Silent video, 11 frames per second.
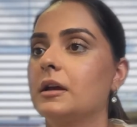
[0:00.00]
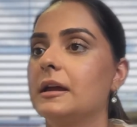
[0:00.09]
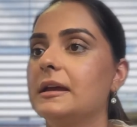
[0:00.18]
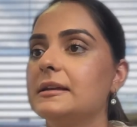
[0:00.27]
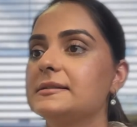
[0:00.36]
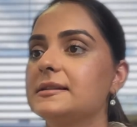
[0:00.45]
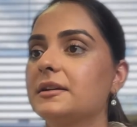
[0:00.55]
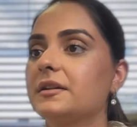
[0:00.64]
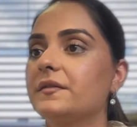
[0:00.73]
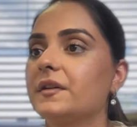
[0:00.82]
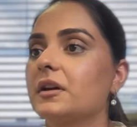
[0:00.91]
Is
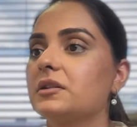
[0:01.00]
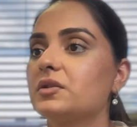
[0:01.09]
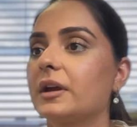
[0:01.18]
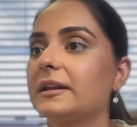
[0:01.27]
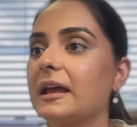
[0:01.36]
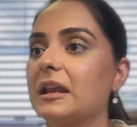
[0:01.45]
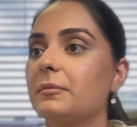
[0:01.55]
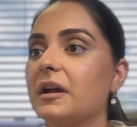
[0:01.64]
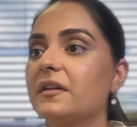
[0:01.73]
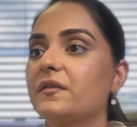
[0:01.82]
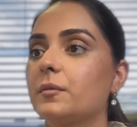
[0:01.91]
there difficult to get
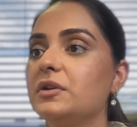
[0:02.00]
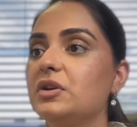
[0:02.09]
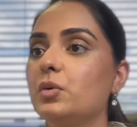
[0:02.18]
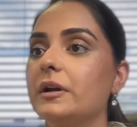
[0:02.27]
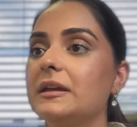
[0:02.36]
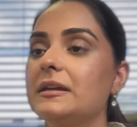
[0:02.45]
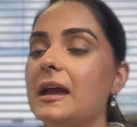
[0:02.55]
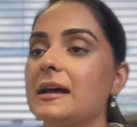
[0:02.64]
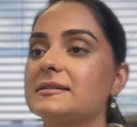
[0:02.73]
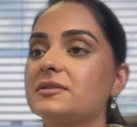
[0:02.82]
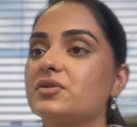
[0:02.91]
LMI from UAE
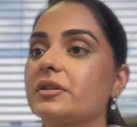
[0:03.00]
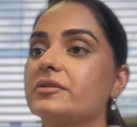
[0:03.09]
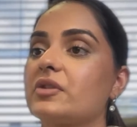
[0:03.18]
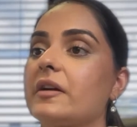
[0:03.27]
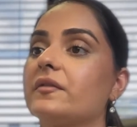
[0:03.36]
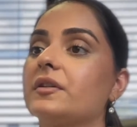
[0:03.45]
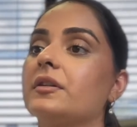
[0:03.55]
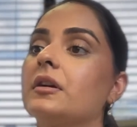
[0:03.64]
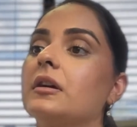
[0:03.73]
as a truck driver?